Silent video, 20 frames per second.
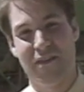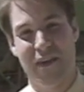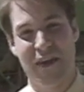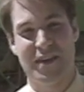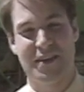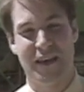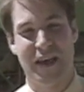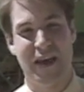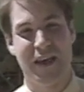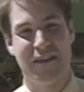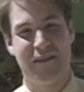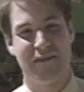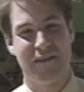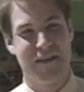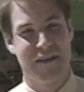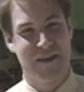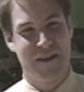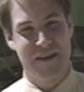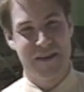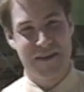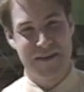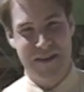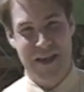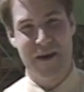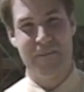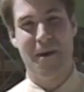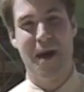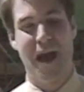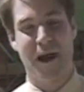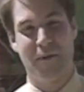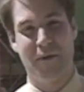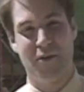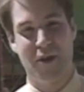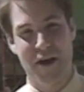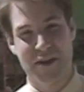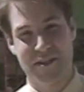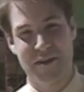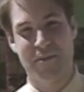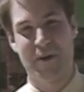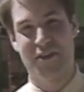They said Stand back. We
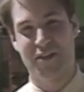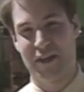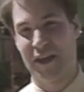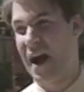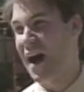lost a bunch